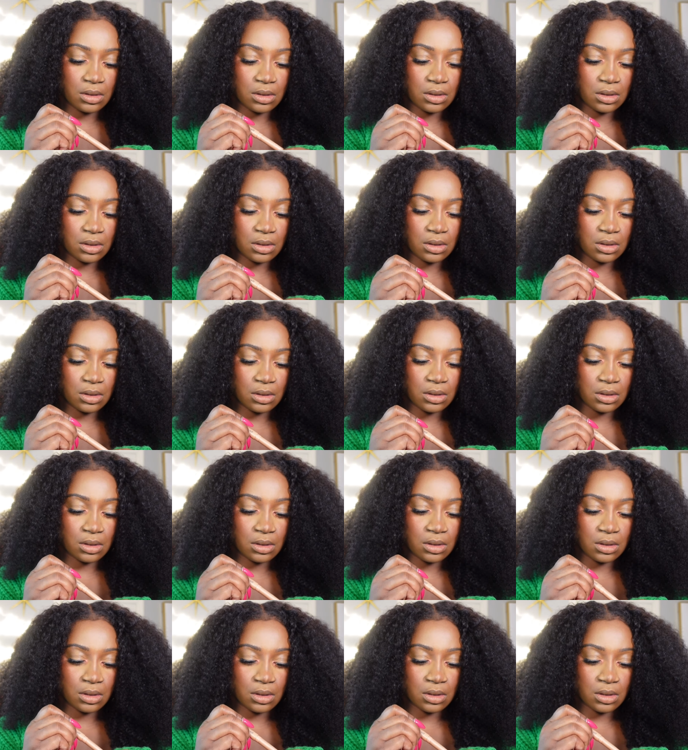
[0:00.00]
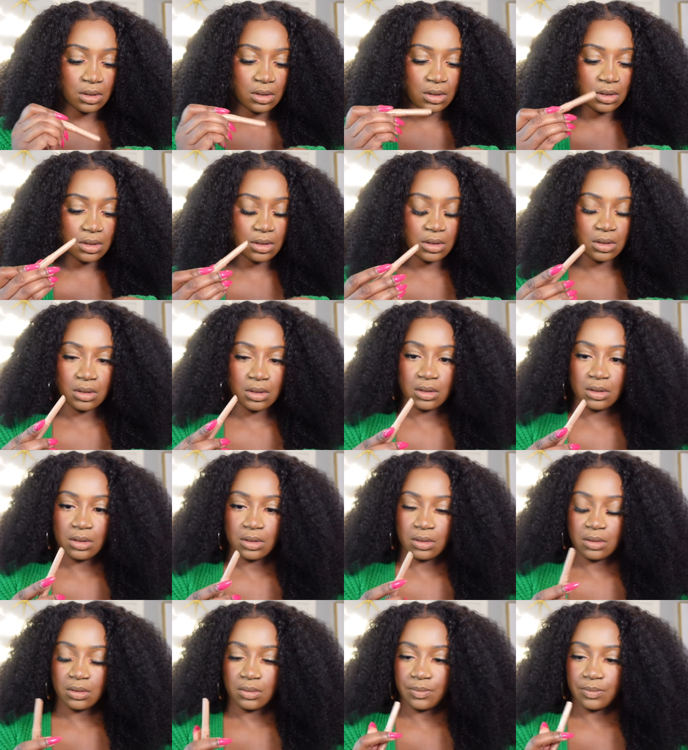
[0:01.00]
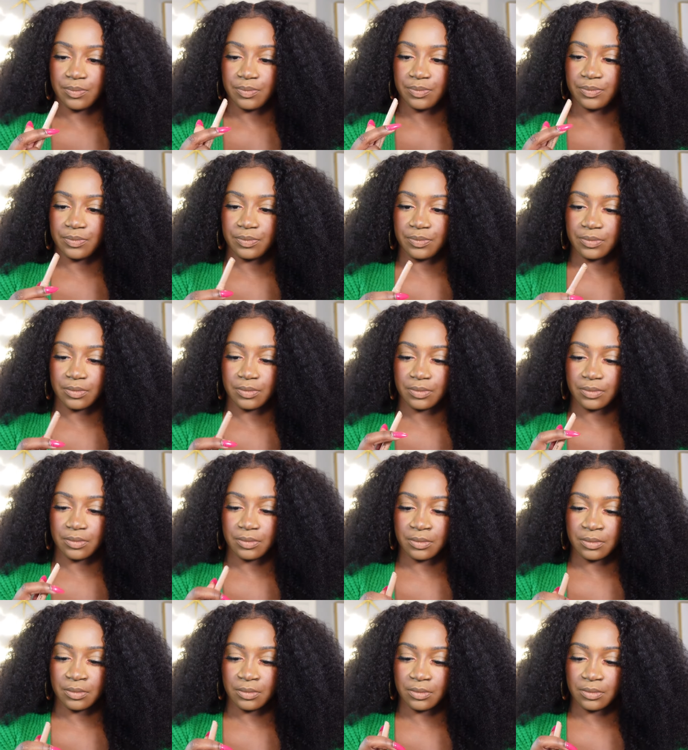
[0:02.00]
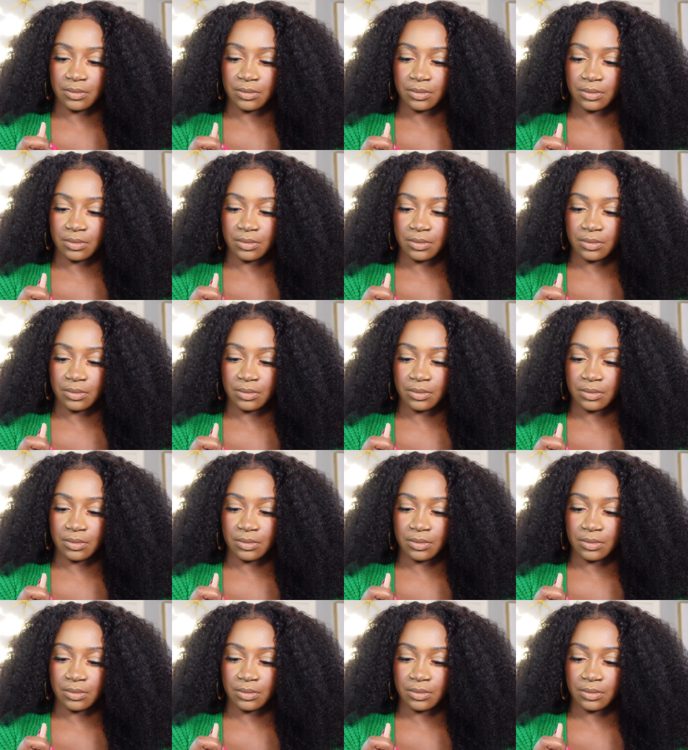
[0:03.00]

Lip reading: (no one is talking)